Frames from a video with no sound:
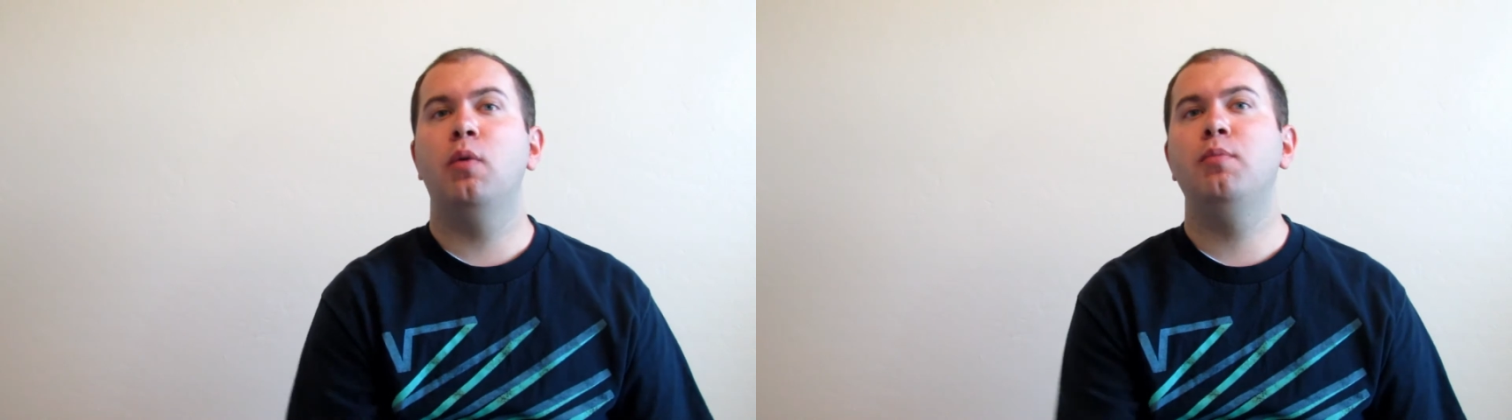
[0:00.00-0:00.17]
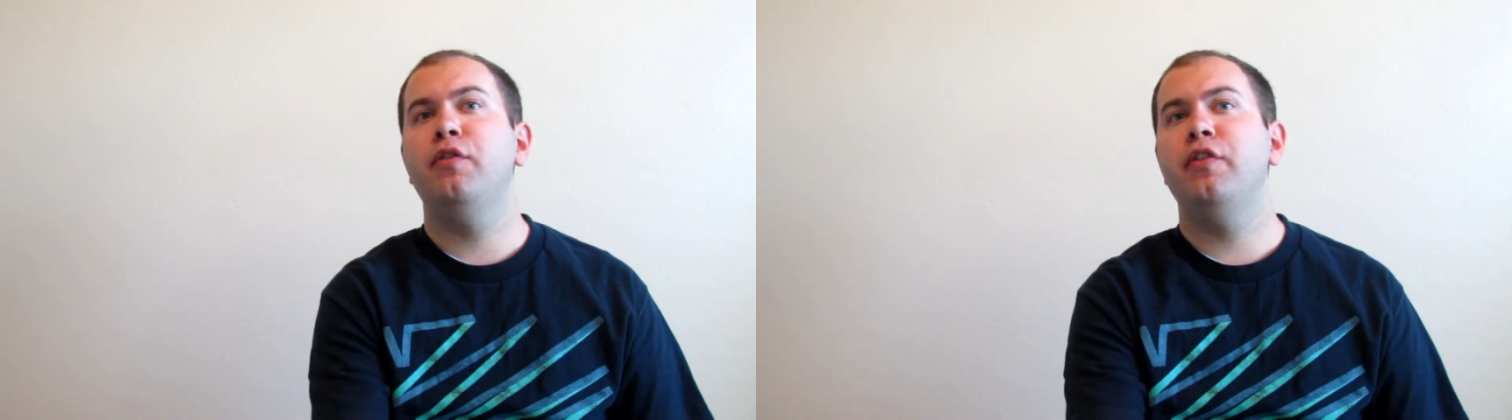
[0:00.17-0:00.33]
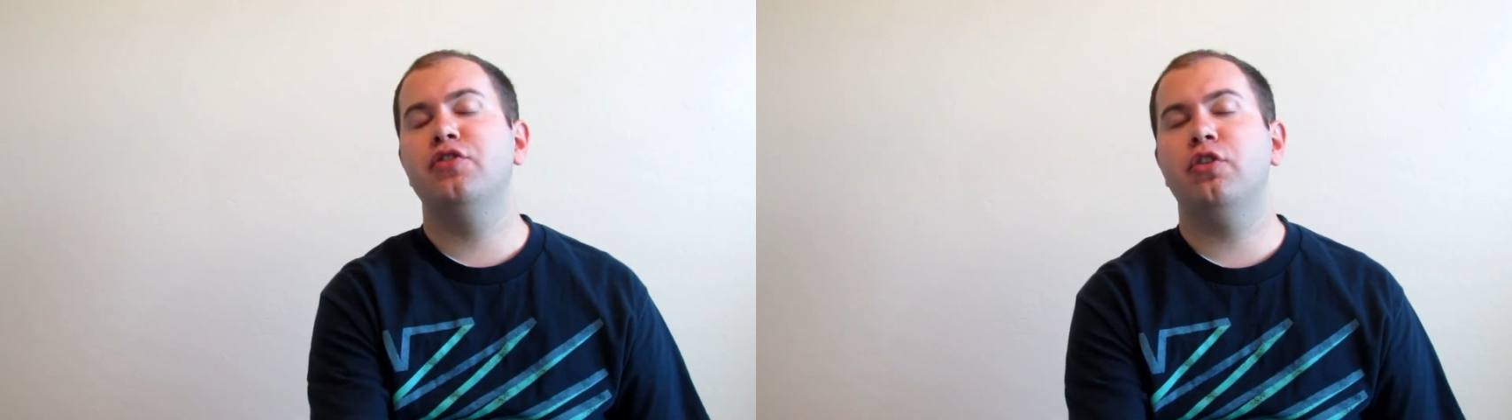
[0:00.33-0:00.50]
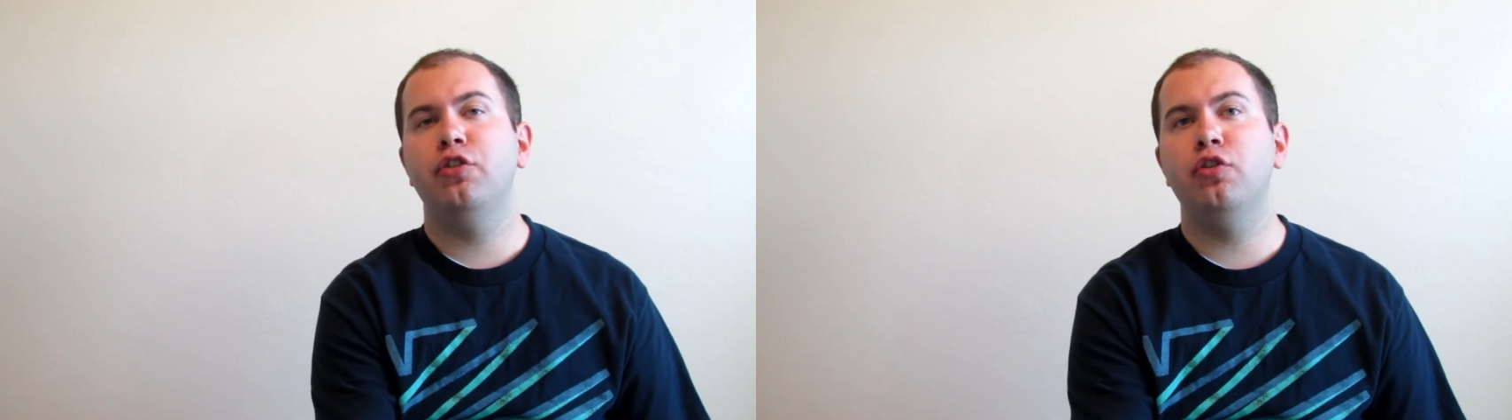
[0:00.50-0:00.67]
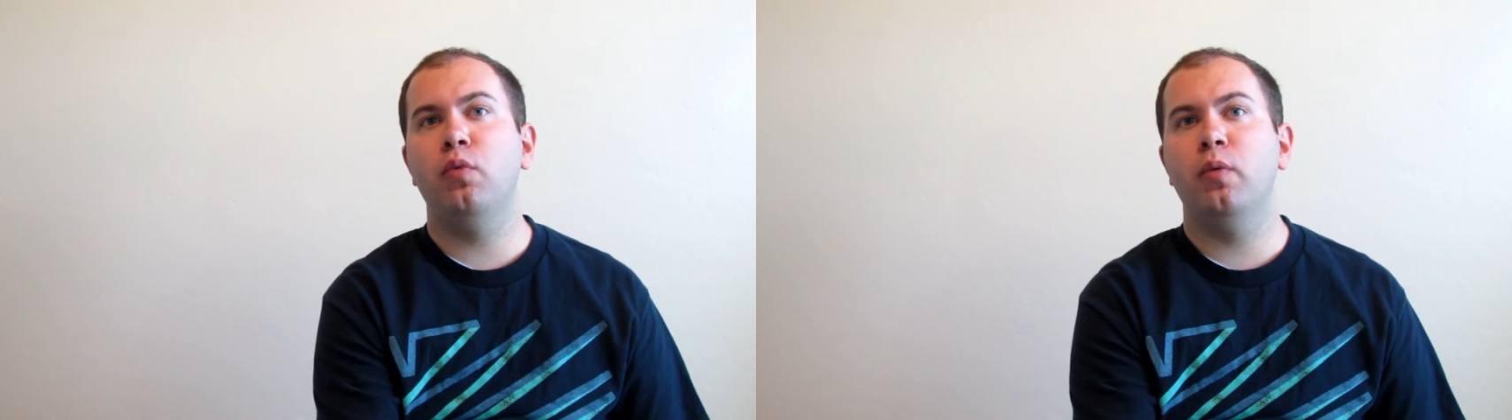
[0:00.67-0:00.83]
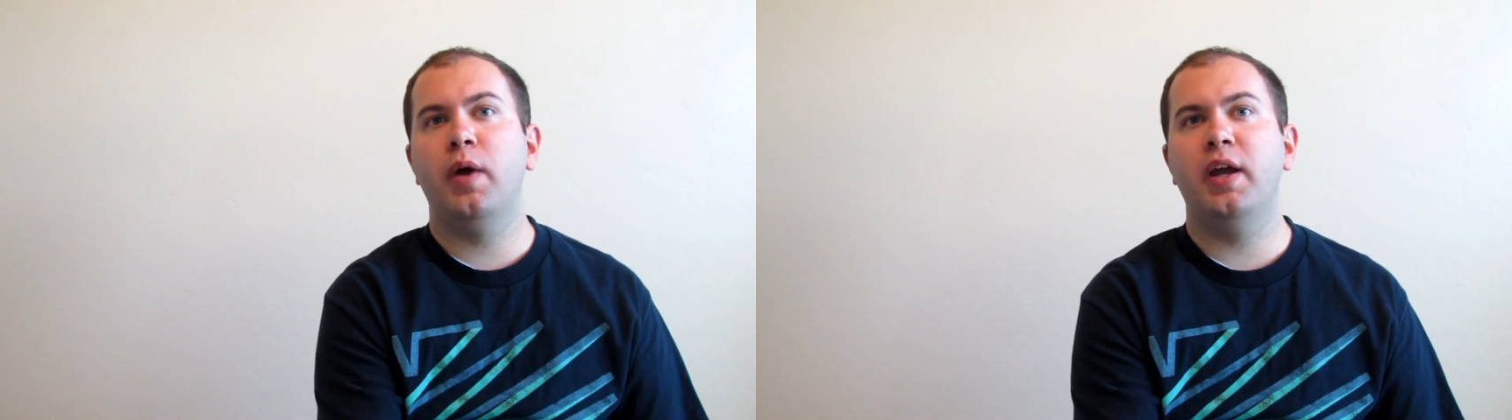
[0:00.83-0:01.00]
What movies are
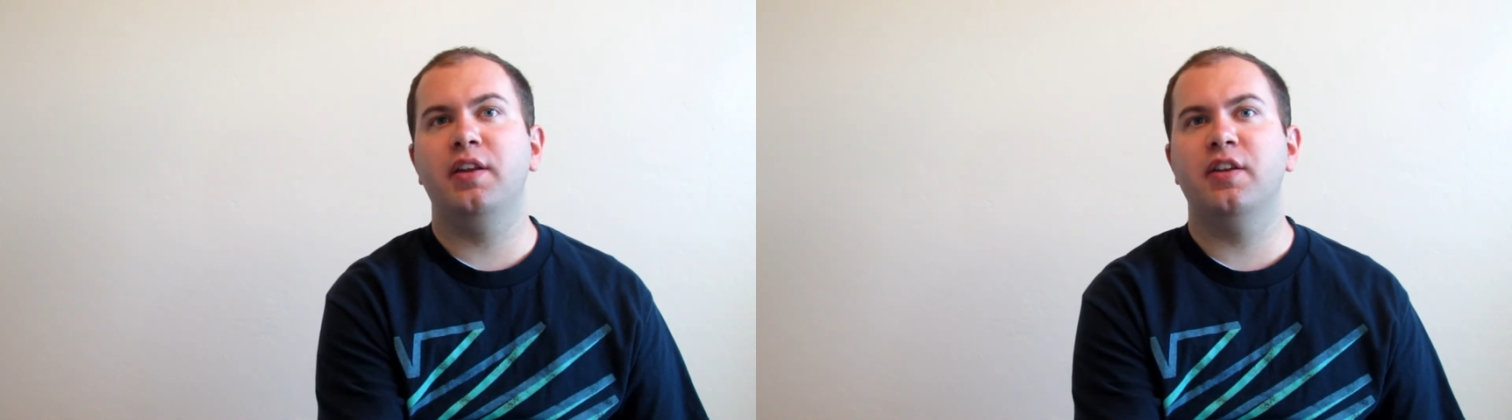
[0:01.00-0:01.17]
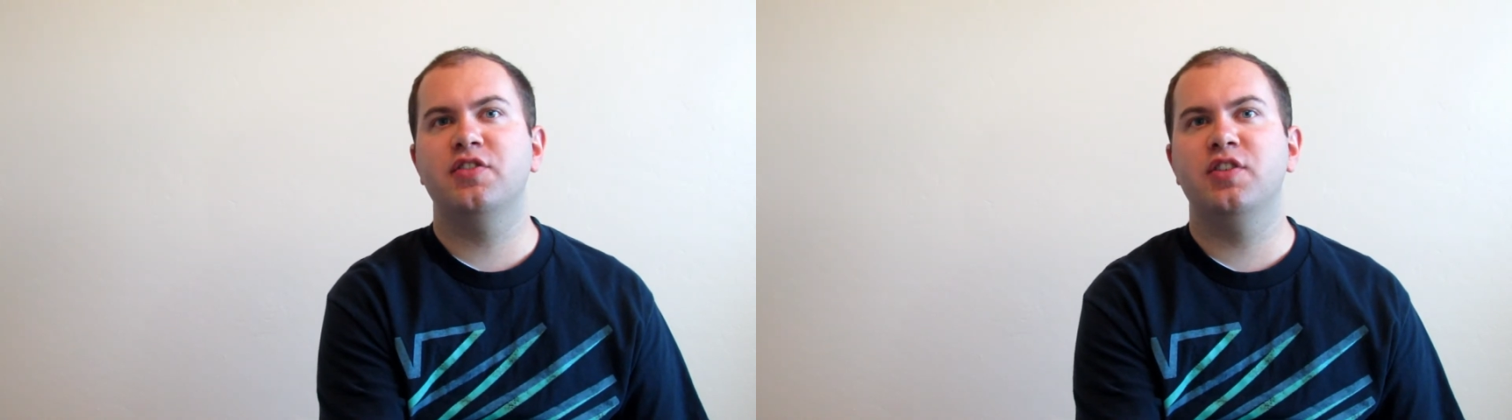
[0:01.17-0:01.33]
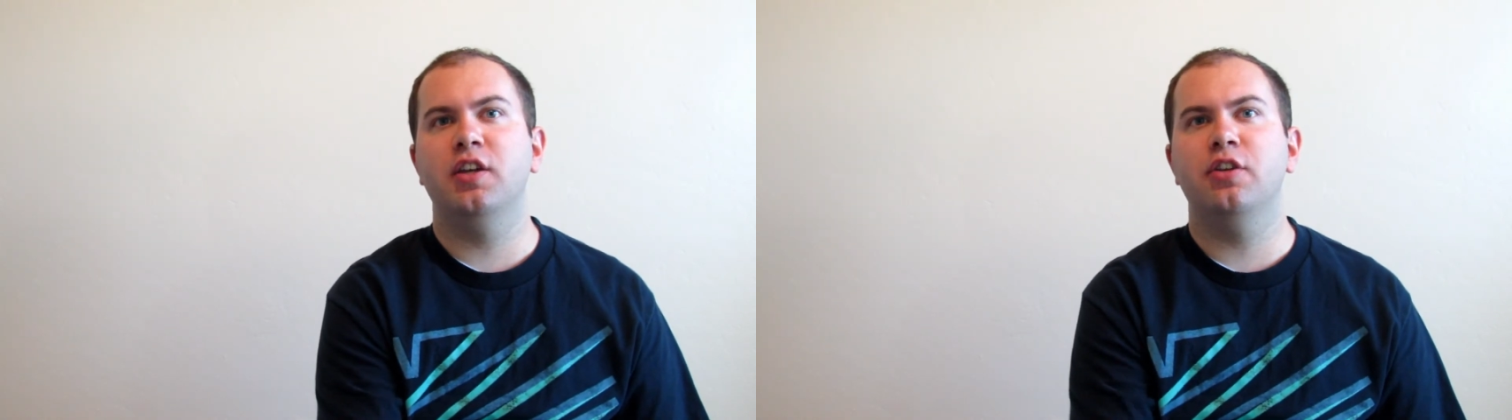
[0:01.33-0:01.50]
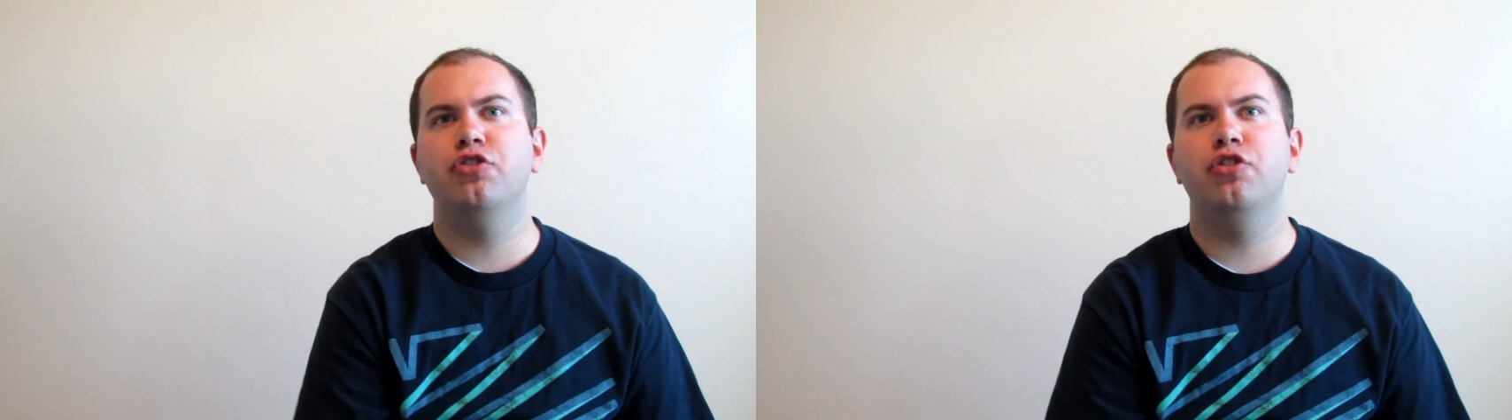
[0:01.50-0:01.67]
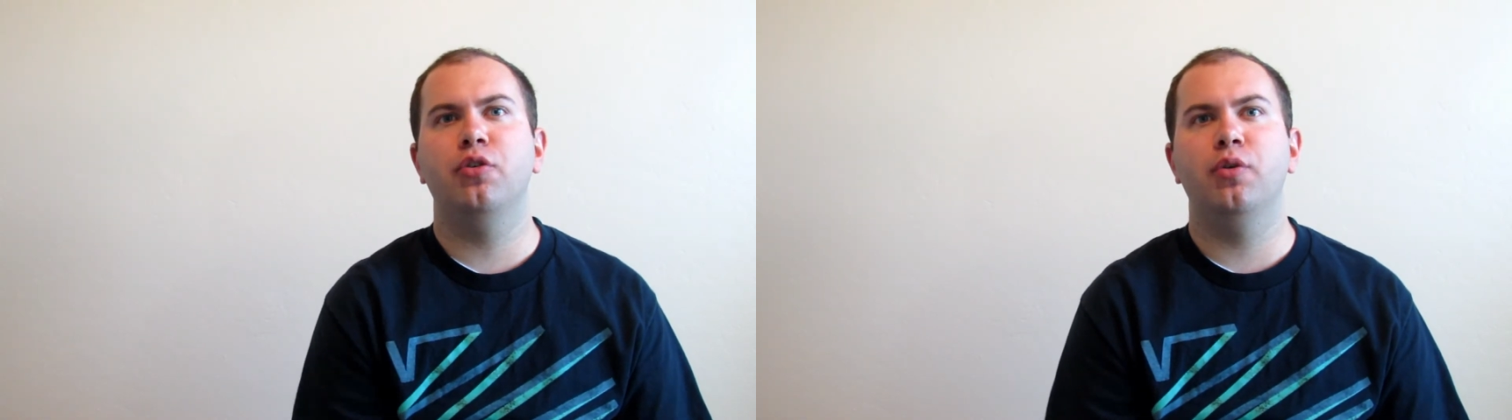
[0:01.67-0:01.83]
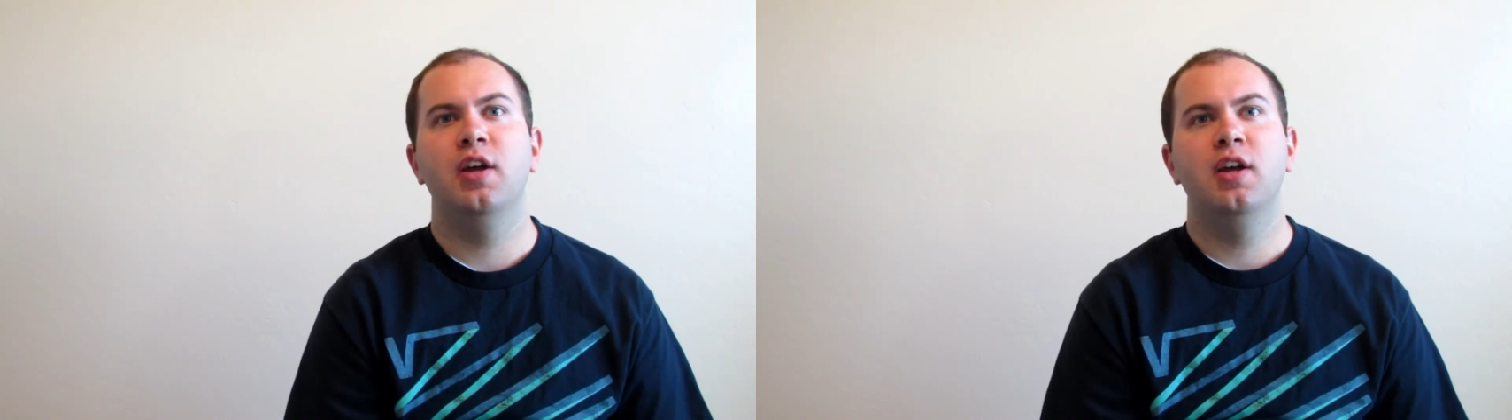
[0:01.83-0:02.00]
you waiting to see in
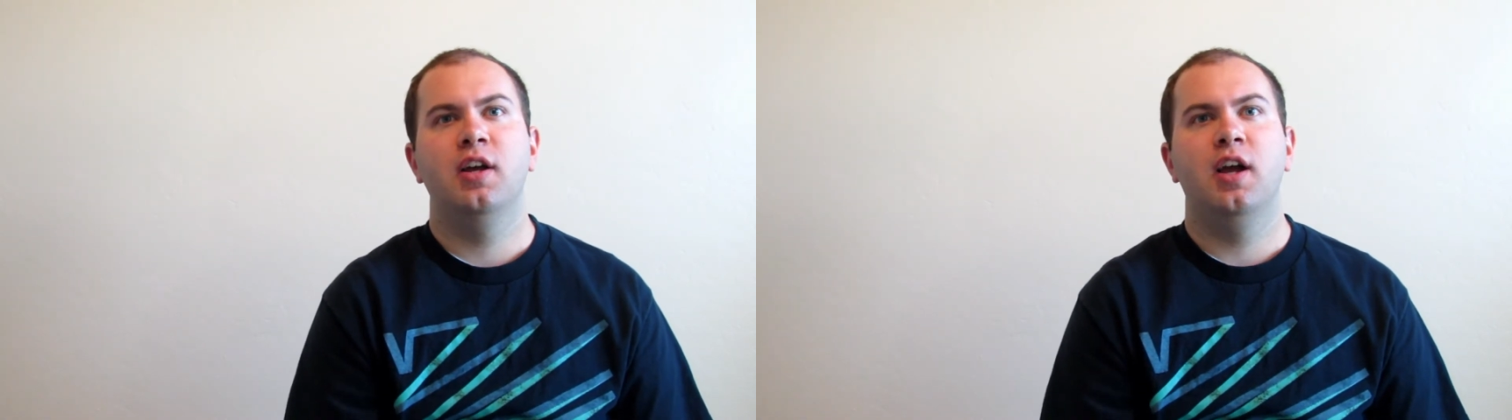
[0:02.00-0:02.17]
June?